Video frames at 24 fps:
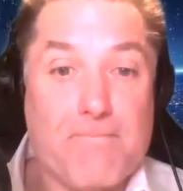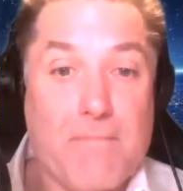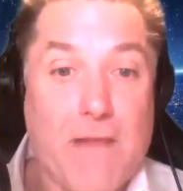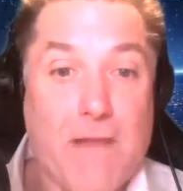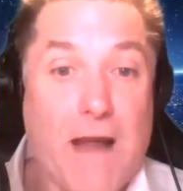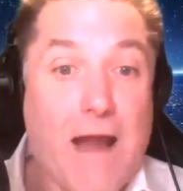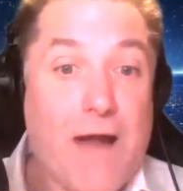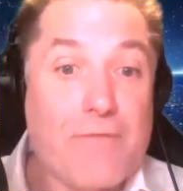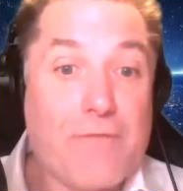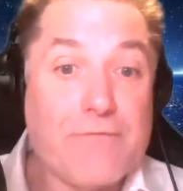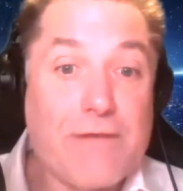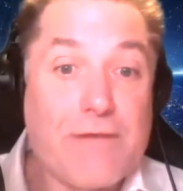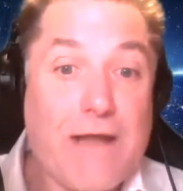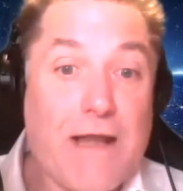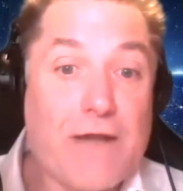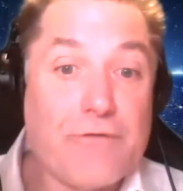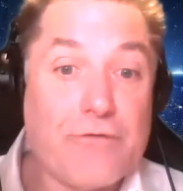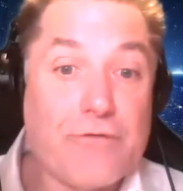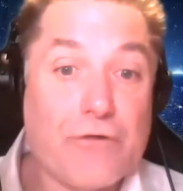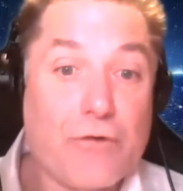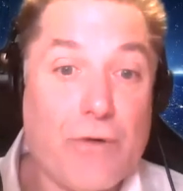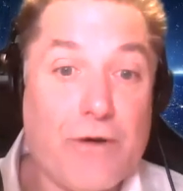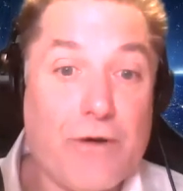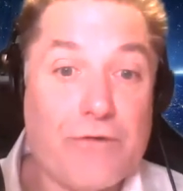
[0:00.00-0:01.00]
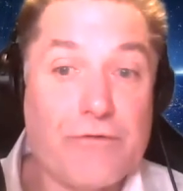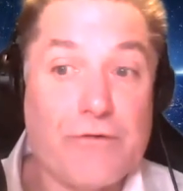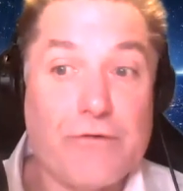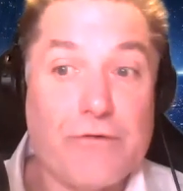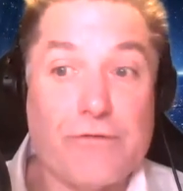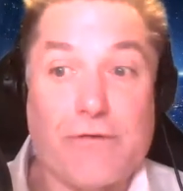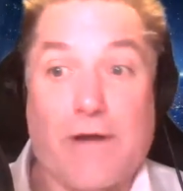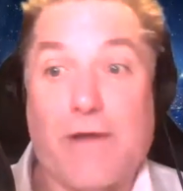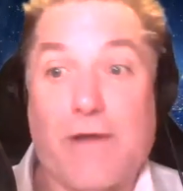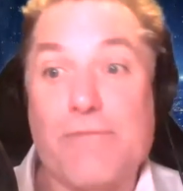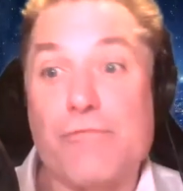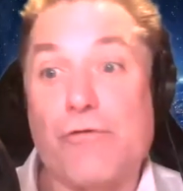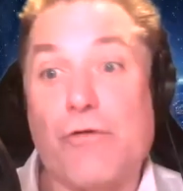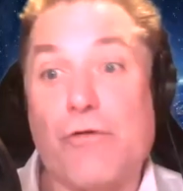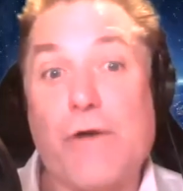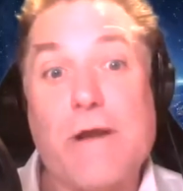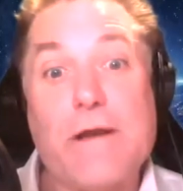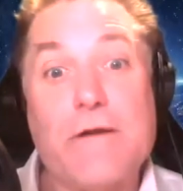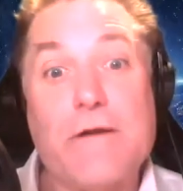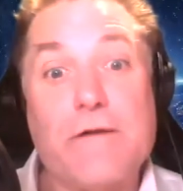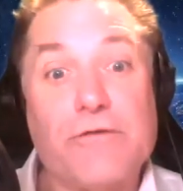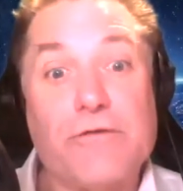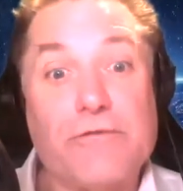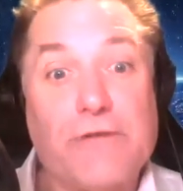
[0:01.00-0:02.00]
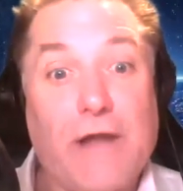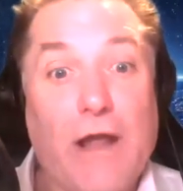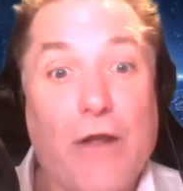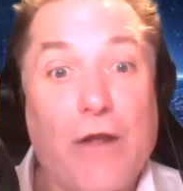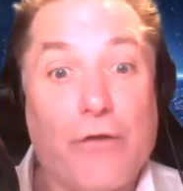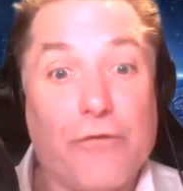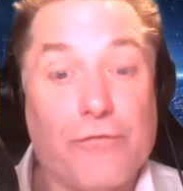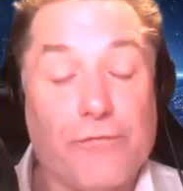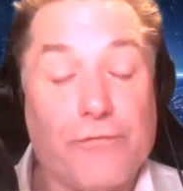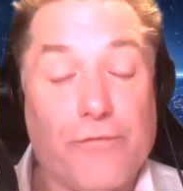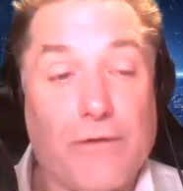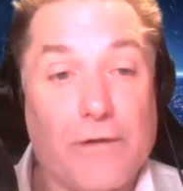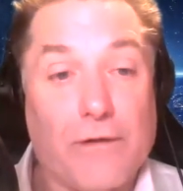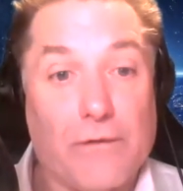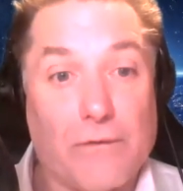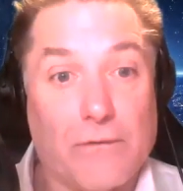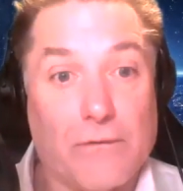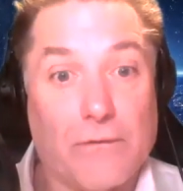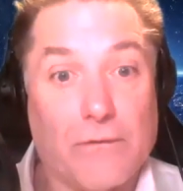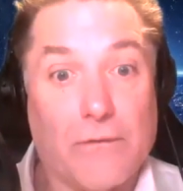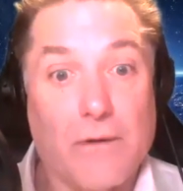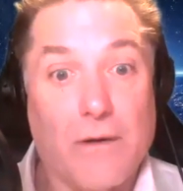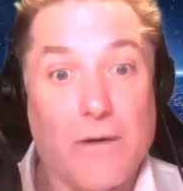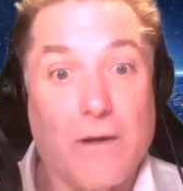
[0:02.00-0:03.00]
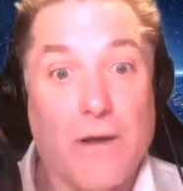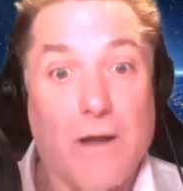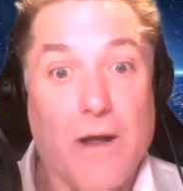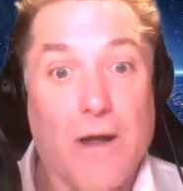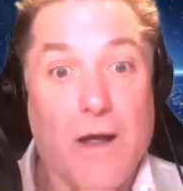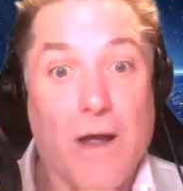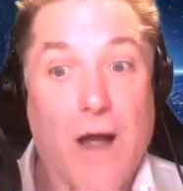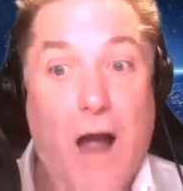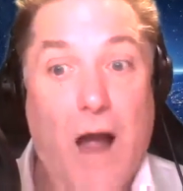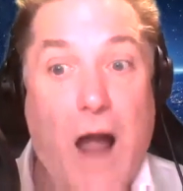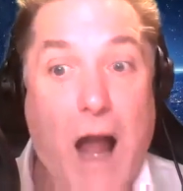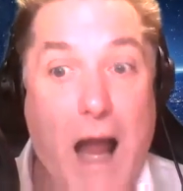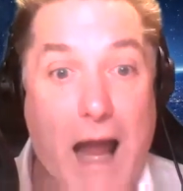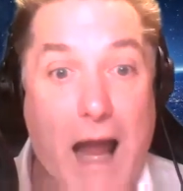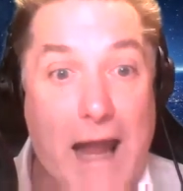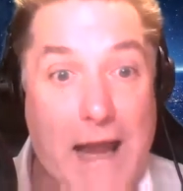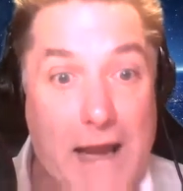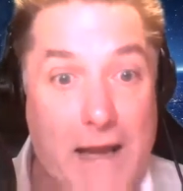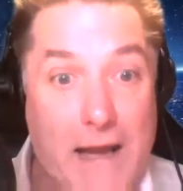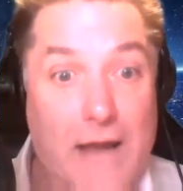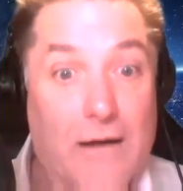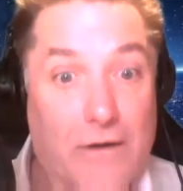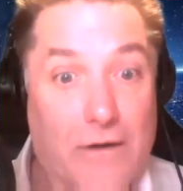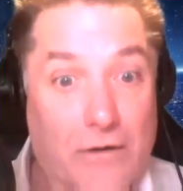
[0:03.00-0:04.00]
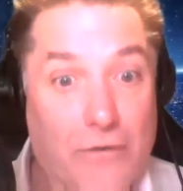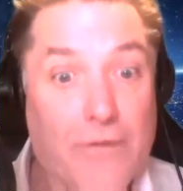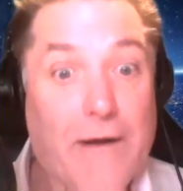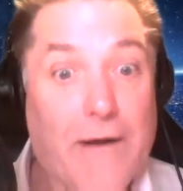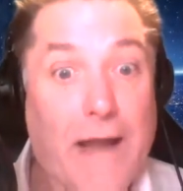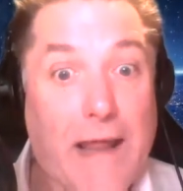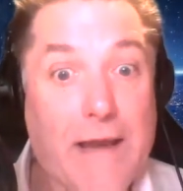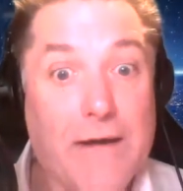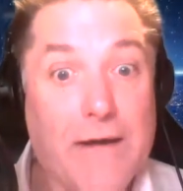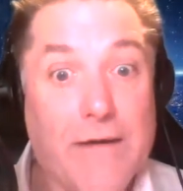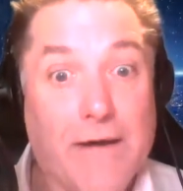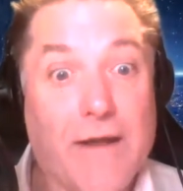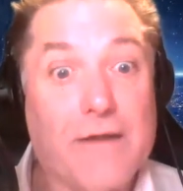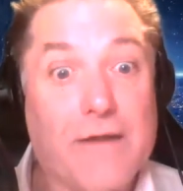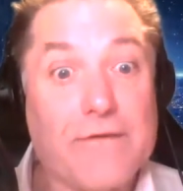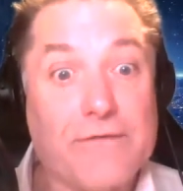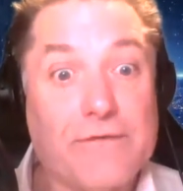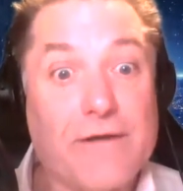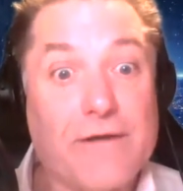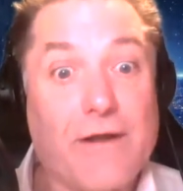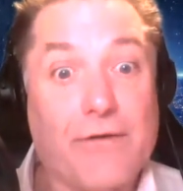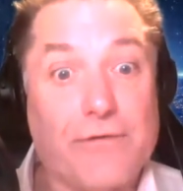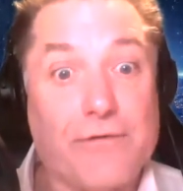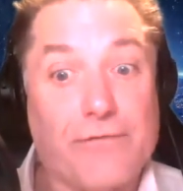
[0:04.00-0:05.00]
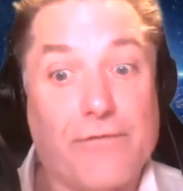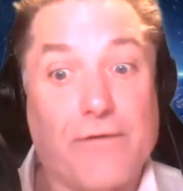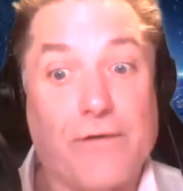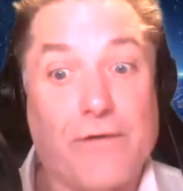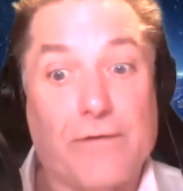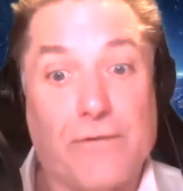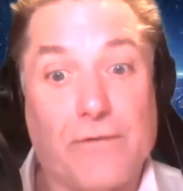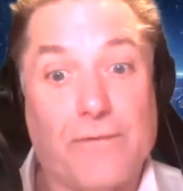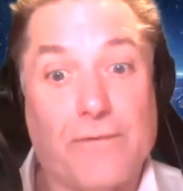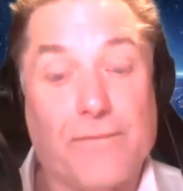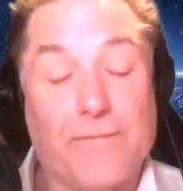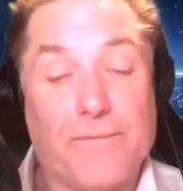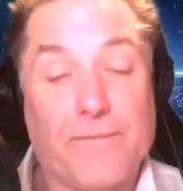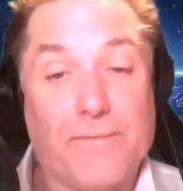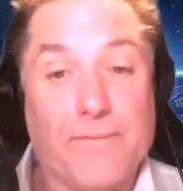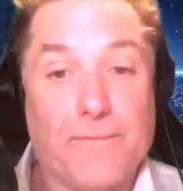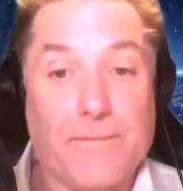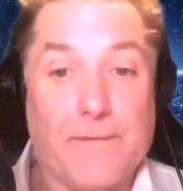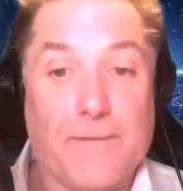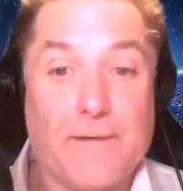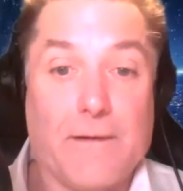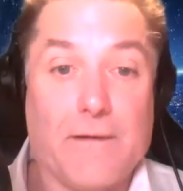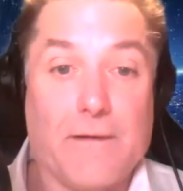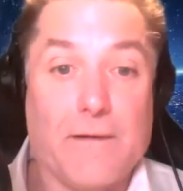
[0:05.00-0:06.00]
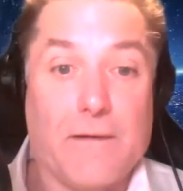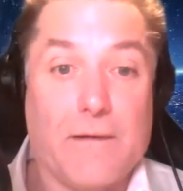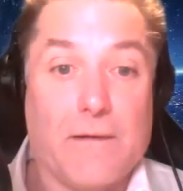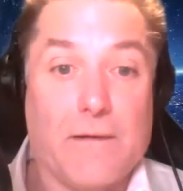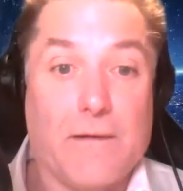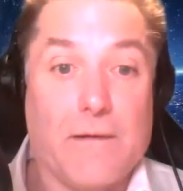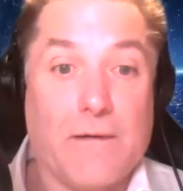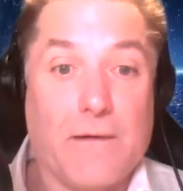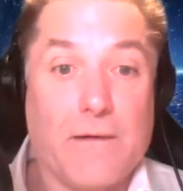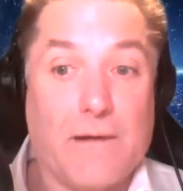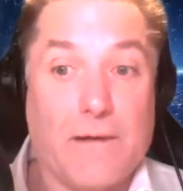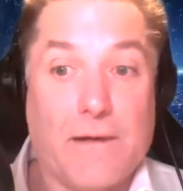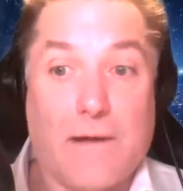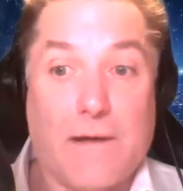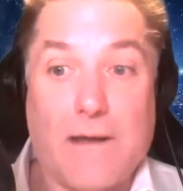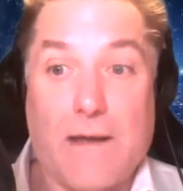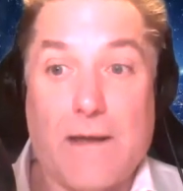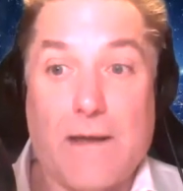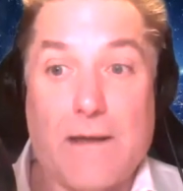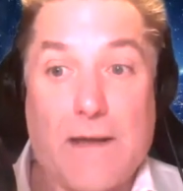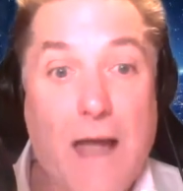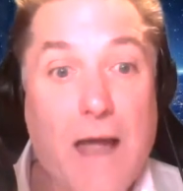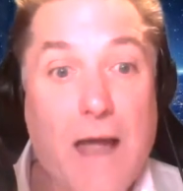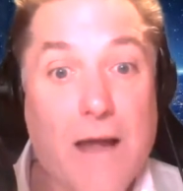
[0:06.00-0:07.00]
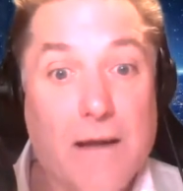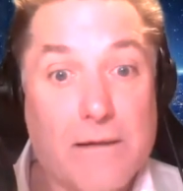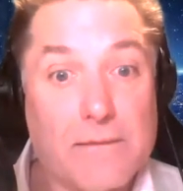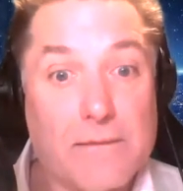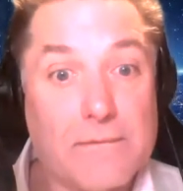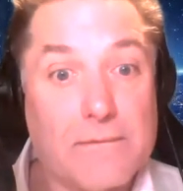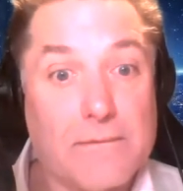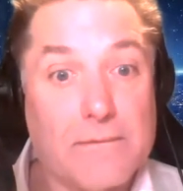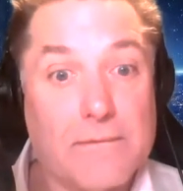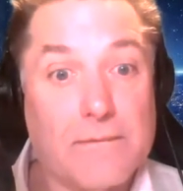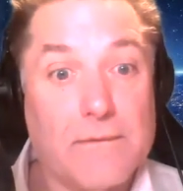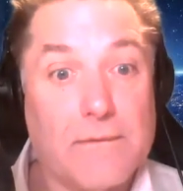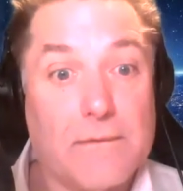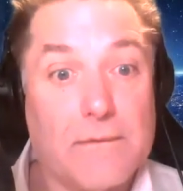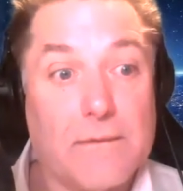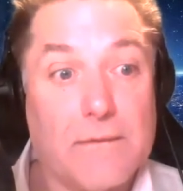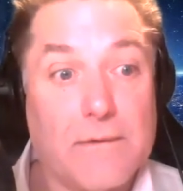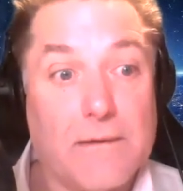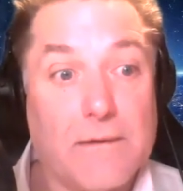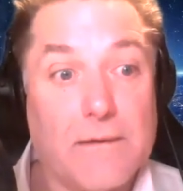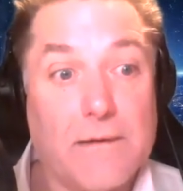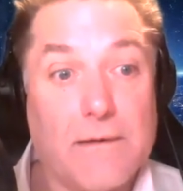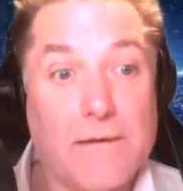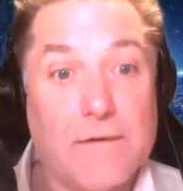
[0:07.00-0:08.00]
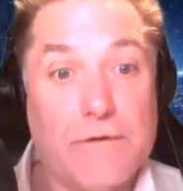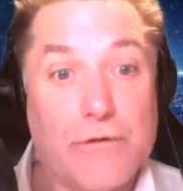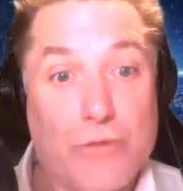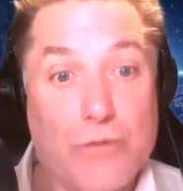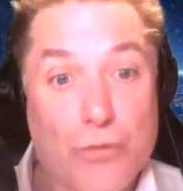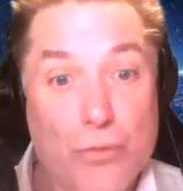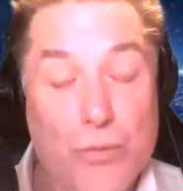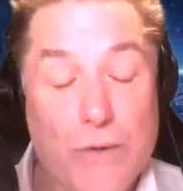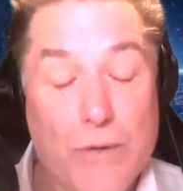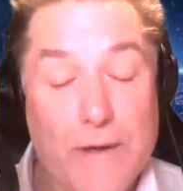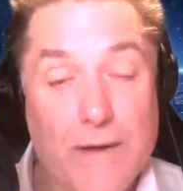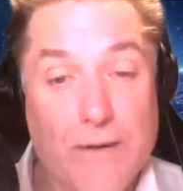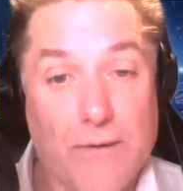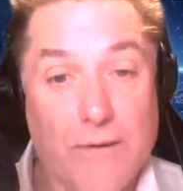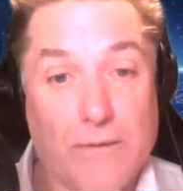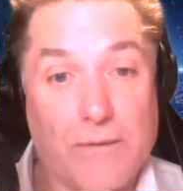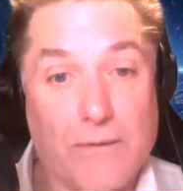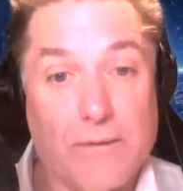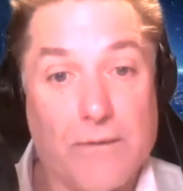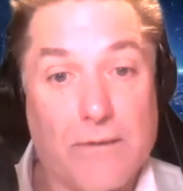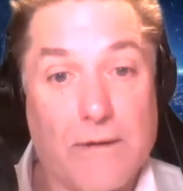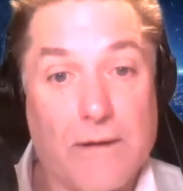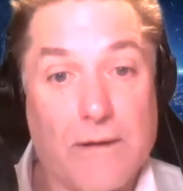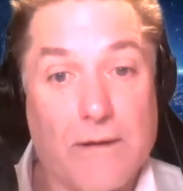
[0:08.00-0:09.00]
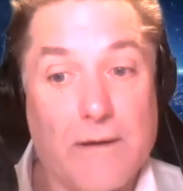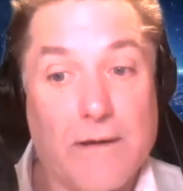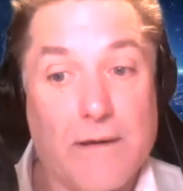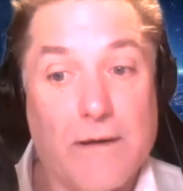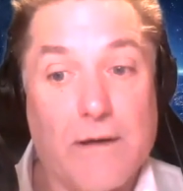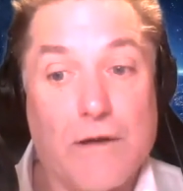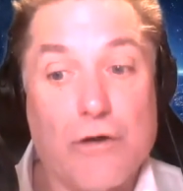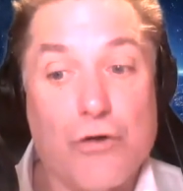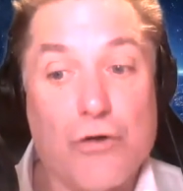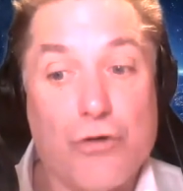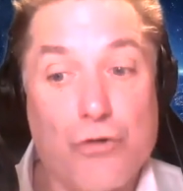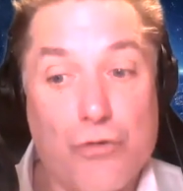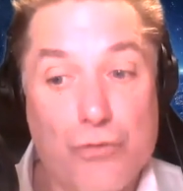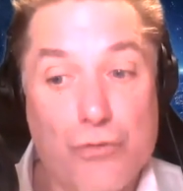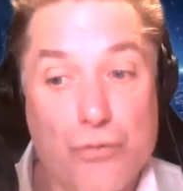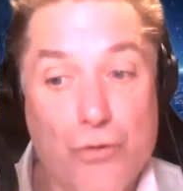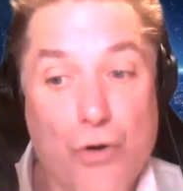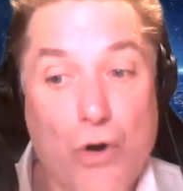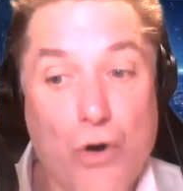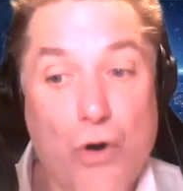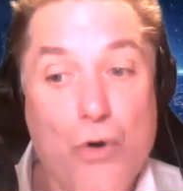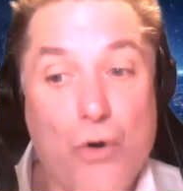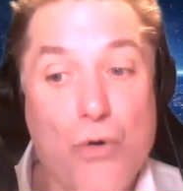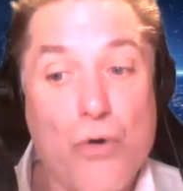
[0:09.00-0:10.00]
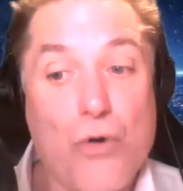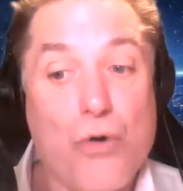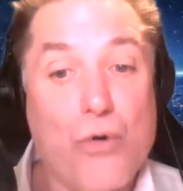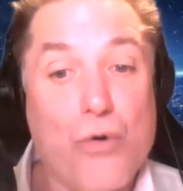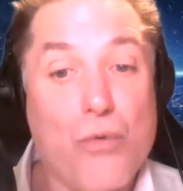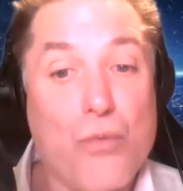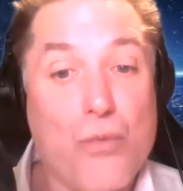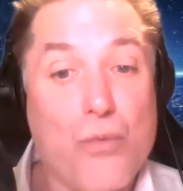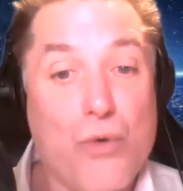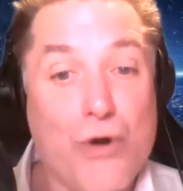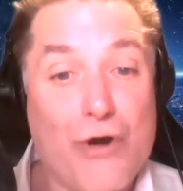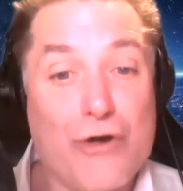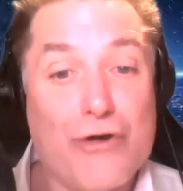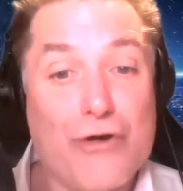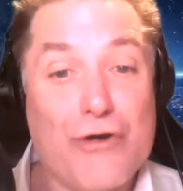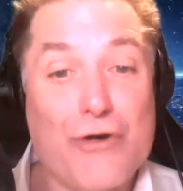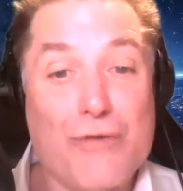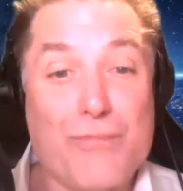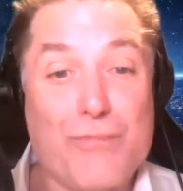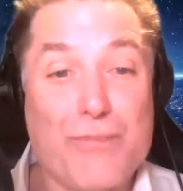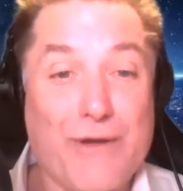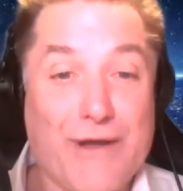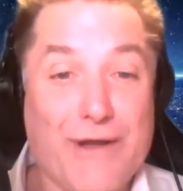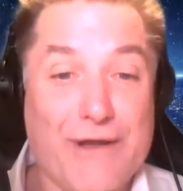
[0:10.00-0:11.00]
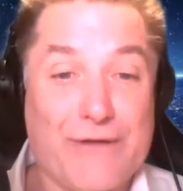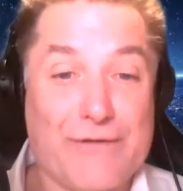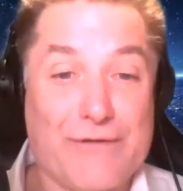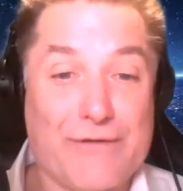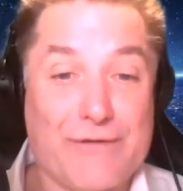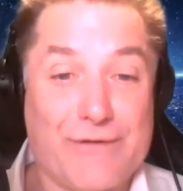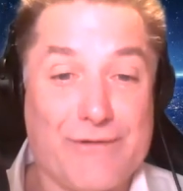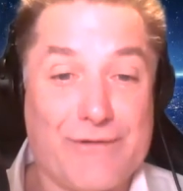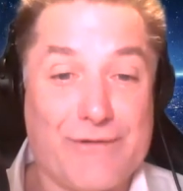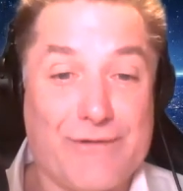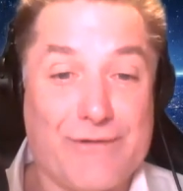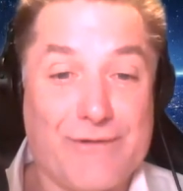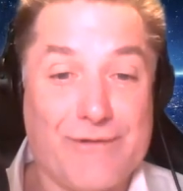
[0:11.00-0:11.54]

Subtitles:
I have to answer questions. I've created a sales funnel. I created a sales funnel. Yeah, you will. Grow where you're planted.